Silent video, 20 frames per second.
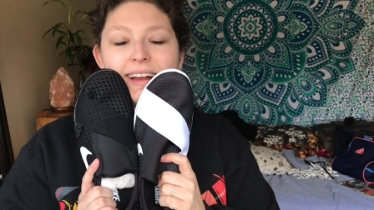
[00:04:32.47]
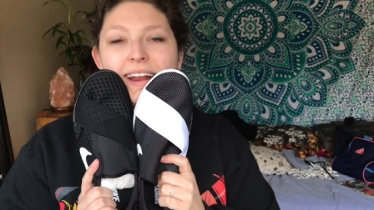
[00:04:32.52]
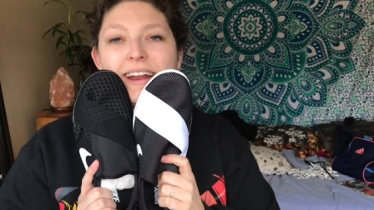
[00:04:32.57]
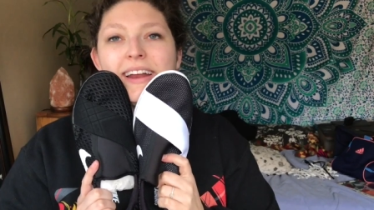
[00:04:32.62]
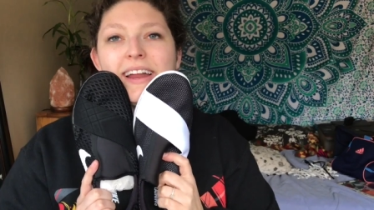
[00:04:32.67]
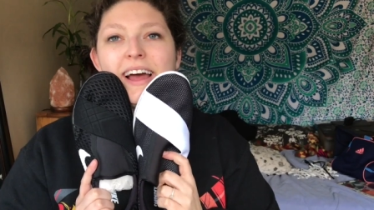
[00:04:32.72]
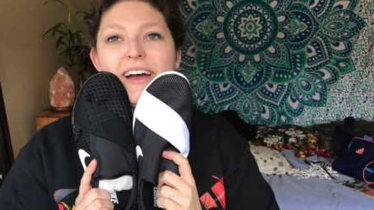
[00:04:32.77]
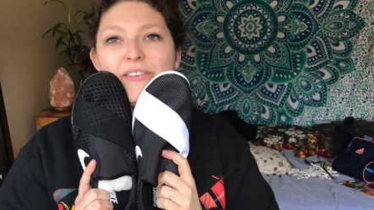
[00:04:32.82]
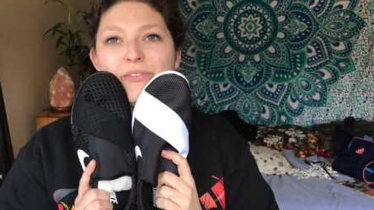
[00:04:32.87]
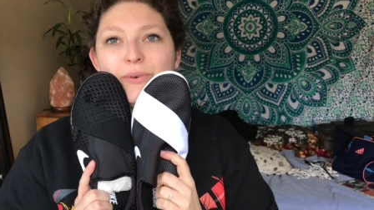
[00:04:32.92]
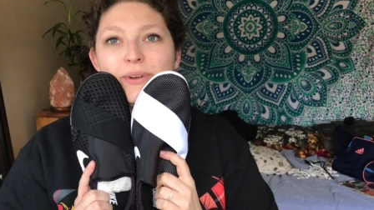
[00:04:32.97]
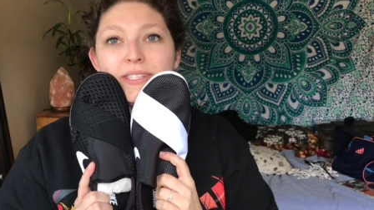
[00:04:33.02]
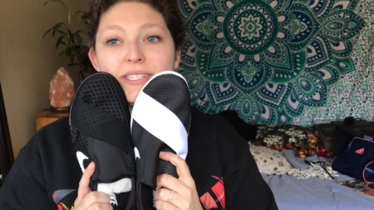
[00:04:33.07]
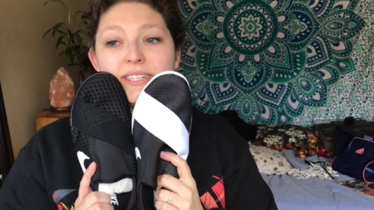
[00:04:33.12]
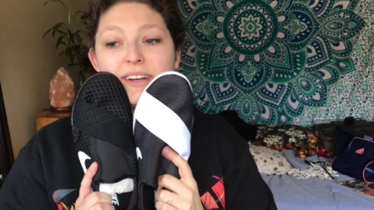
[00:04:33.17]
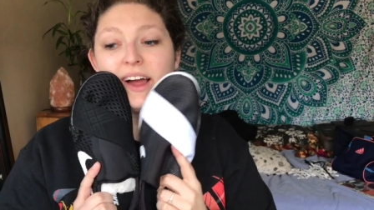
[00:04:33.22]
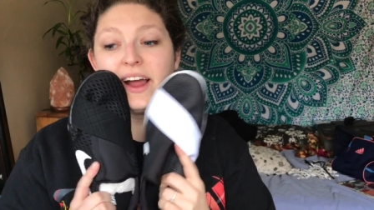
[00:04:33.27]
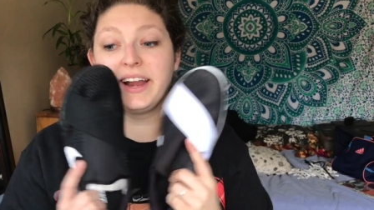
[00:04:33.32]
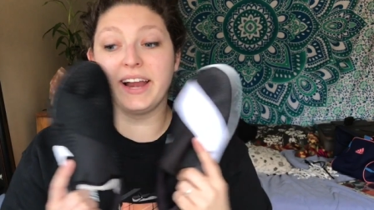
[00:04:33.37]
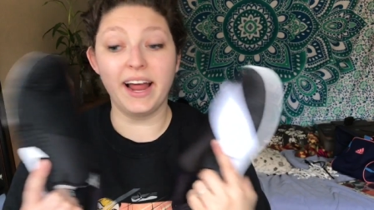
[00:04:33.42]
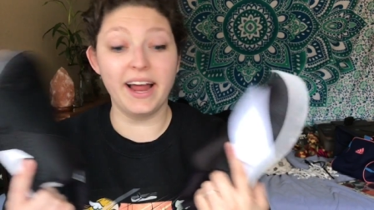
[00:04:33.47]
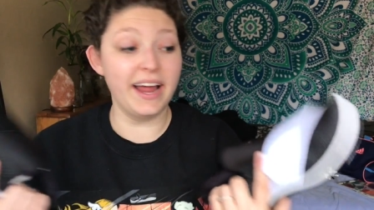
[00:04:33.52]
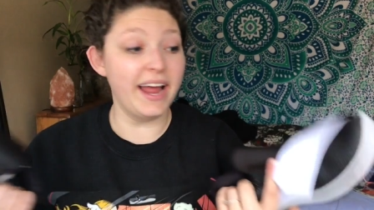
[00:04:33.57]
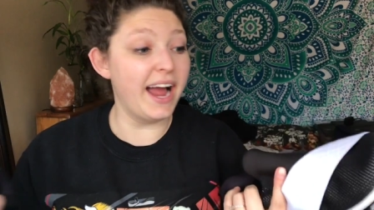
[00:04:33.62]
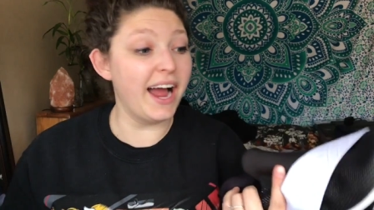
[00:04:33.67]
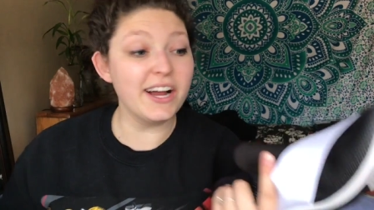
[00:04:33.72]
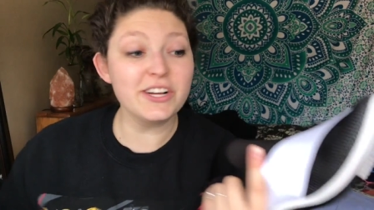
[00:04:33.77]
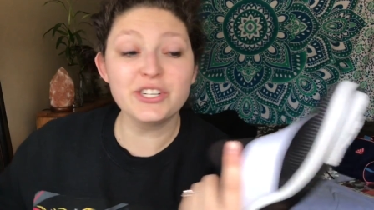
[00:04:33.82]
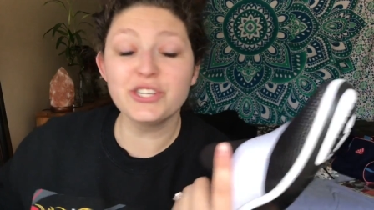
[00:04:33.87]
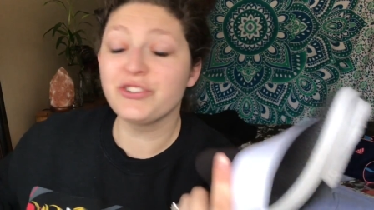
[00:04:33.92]
an 8.5, one's a 9. I
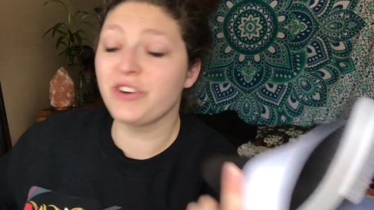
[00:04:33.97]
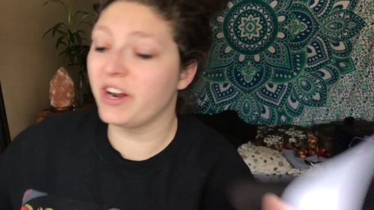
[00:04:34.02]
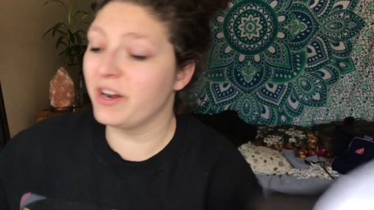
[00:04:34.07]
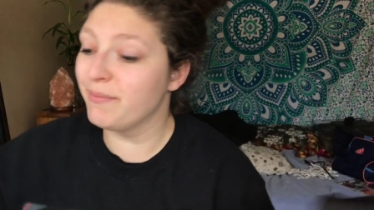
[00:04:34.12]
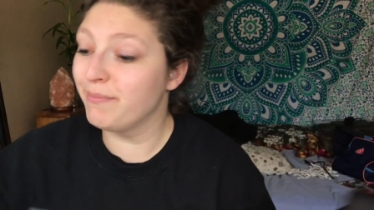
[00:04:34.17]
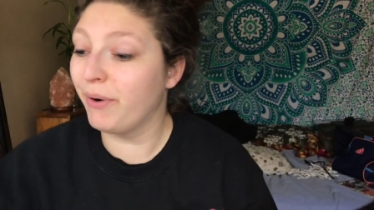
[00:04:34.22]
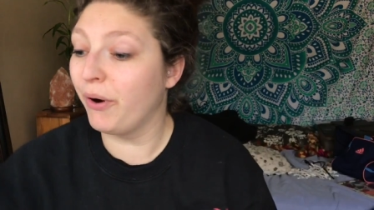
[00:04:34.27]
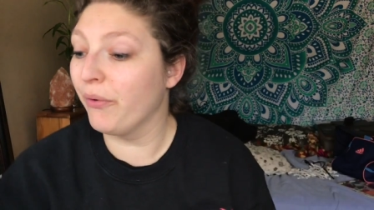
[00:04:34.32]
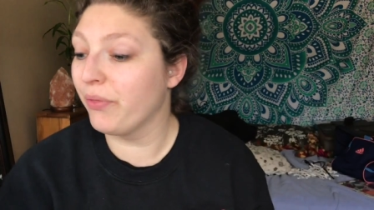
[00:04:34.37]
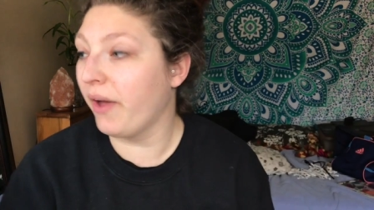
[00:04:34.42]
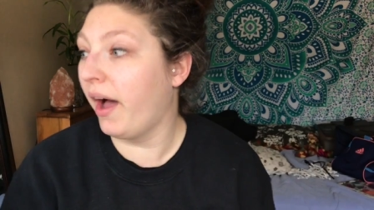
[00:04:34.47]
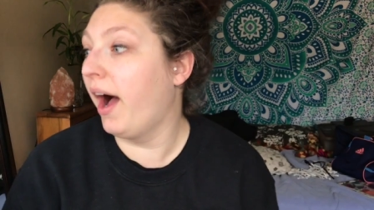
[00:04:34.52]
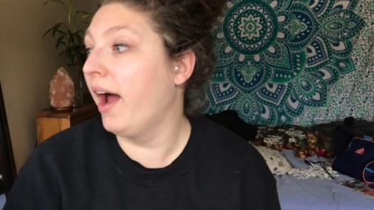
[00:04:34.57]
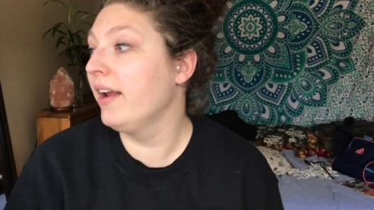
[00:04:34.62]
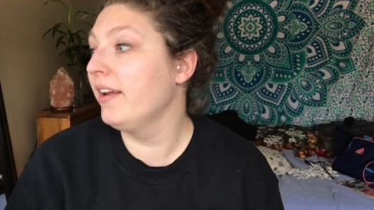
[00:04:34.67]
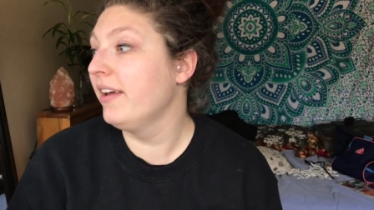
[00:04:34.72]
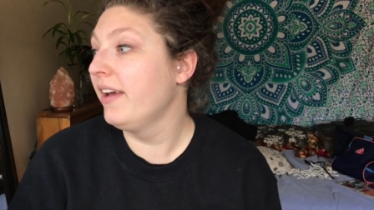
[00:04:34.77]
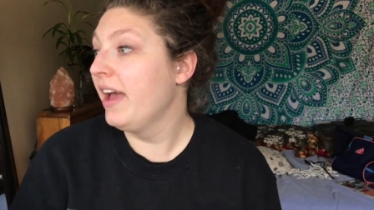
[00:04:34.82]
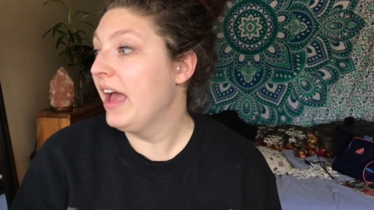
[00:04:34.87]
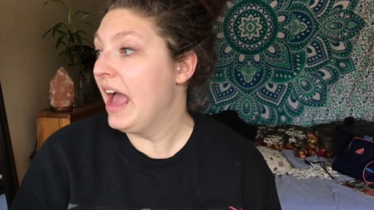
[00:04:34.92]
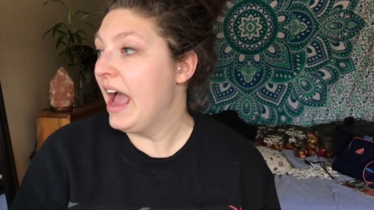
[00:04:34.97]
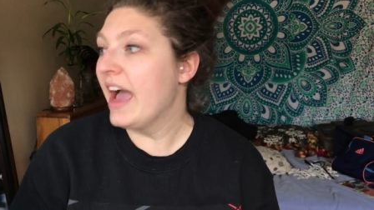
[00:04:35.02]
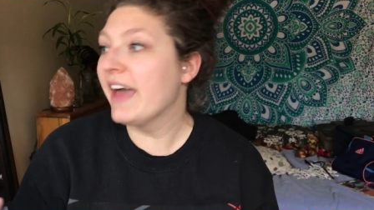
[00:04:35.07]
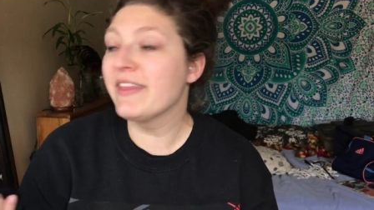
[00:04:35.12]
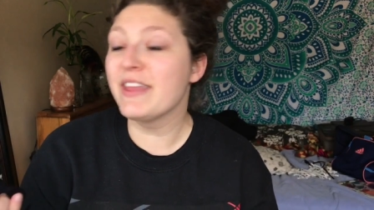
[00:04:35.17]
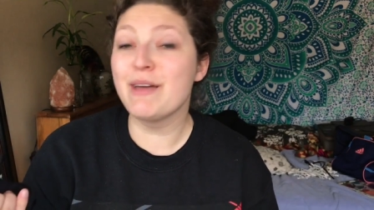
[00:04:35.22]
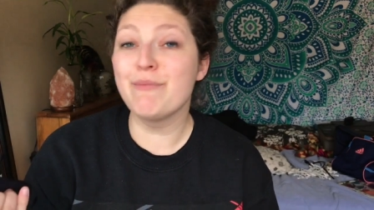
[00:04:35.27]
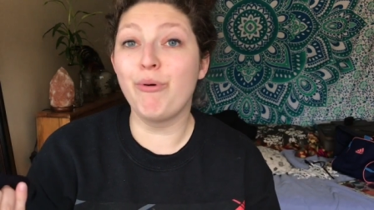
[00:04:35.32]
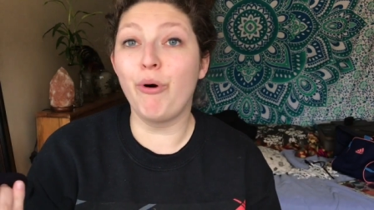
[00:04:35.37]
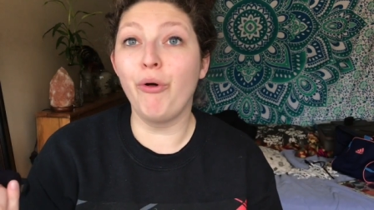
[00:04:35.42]
actually tried them both on,
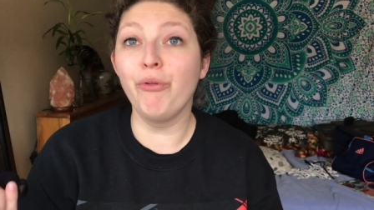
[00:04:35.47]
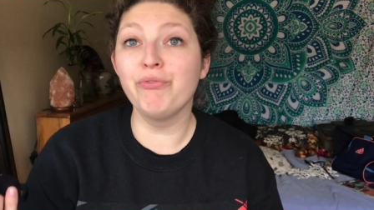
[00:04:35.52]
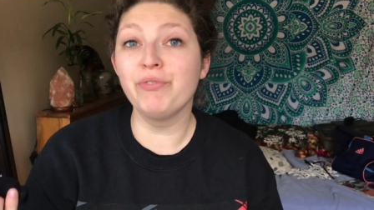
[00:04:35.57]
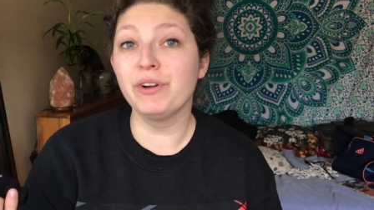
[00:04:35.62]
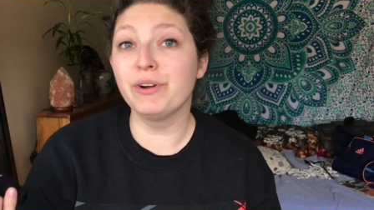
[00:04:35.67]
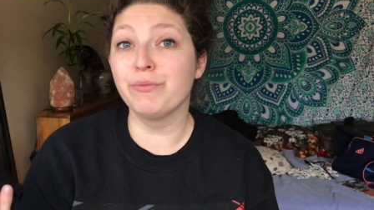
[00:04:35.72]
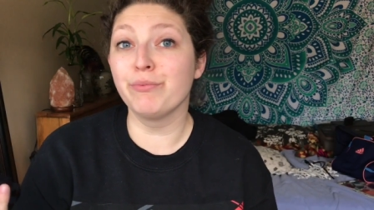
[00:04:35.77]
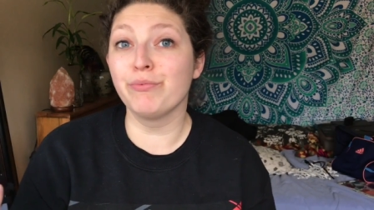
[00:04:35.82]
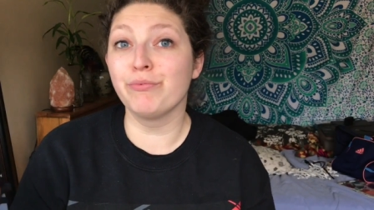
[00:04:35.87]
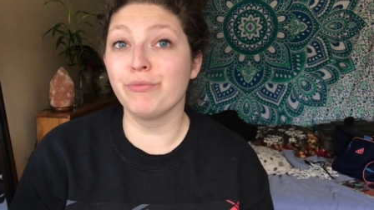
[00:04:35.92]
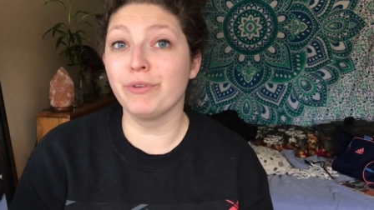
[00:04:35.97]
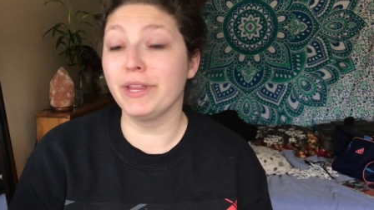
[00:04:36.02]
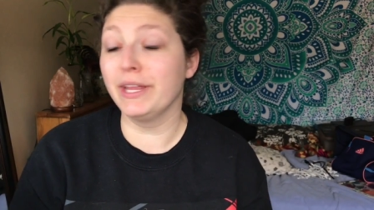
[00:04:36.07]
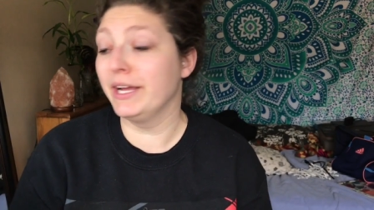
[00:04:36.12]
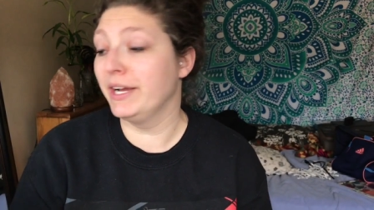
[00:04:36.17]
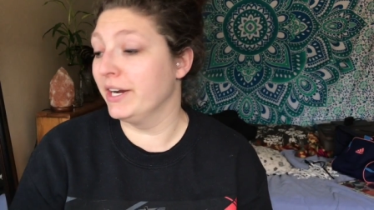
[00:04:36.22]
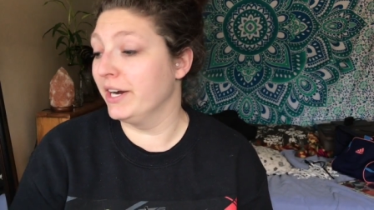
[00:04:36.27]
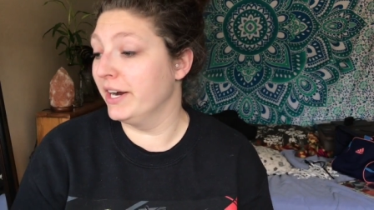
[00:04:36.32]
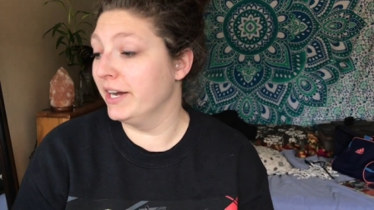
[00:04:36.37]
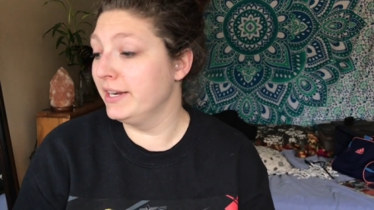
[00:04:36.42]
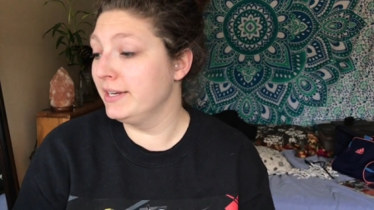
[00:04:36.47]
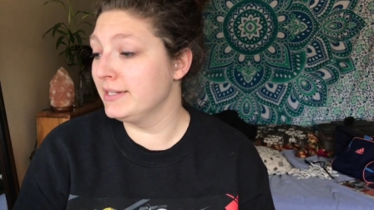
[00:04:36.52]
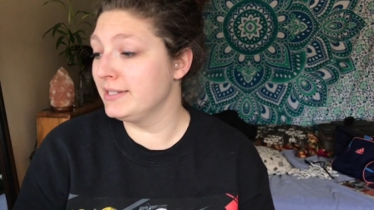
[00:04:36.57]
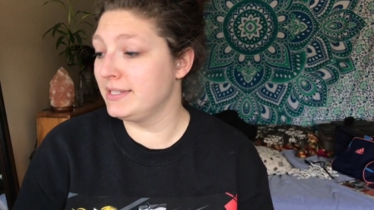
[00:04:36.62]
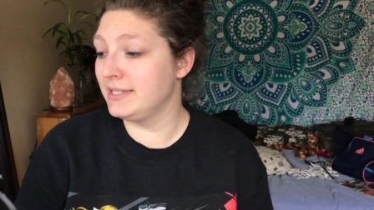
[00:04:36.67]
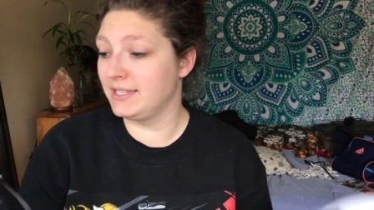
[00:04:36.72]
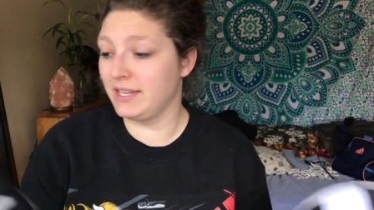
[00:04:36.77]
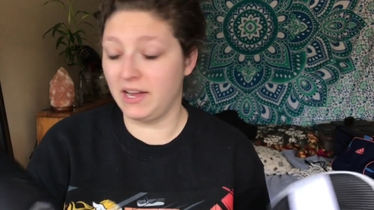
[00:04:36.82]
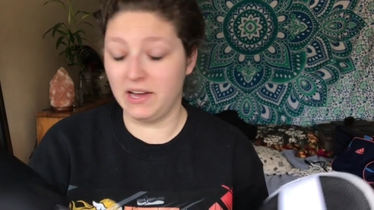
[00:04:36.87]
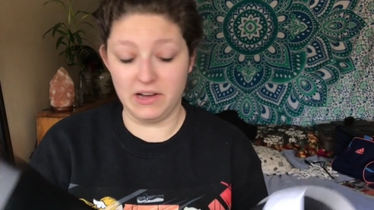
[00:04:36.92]
and they both fit really good.
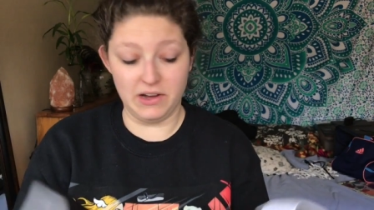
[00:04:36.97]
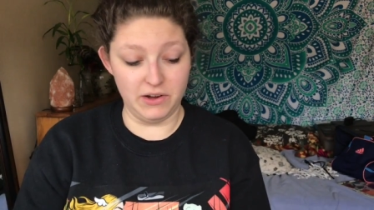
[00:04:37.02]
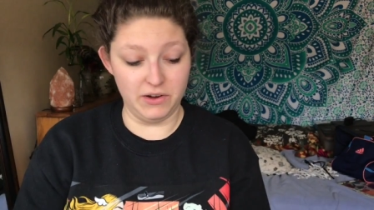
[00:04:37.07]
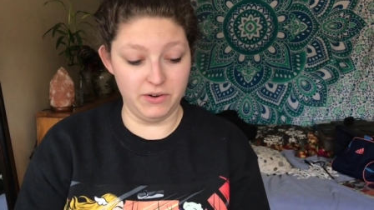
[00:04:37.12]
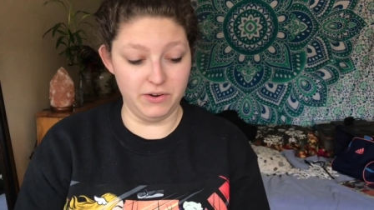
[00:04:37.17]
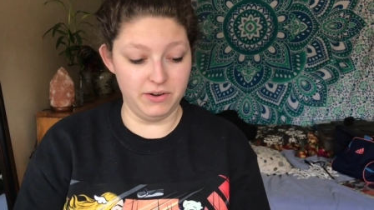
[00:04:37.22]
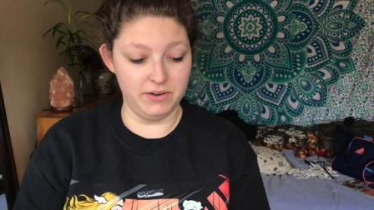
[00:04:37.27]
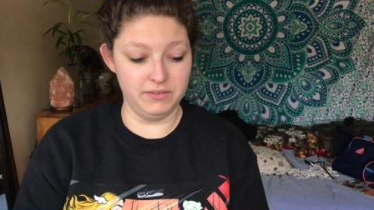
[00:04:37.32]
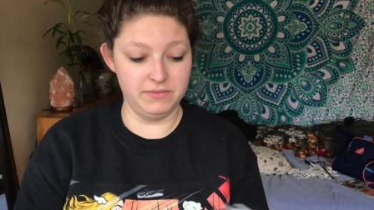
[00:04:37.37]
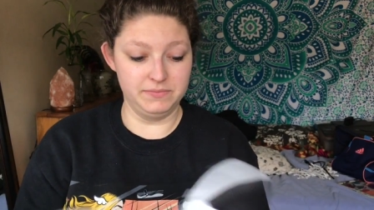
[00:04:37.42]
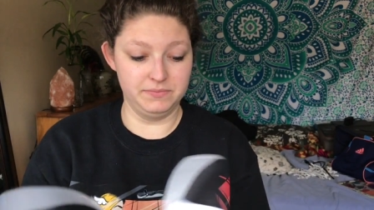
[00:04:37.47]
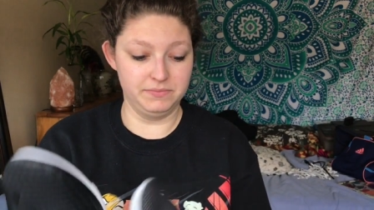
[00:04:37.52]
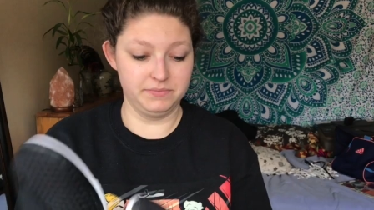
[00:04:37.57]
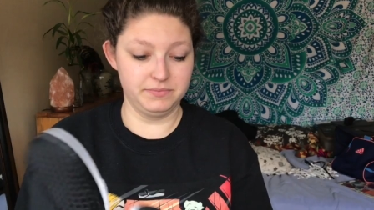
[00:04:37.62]
So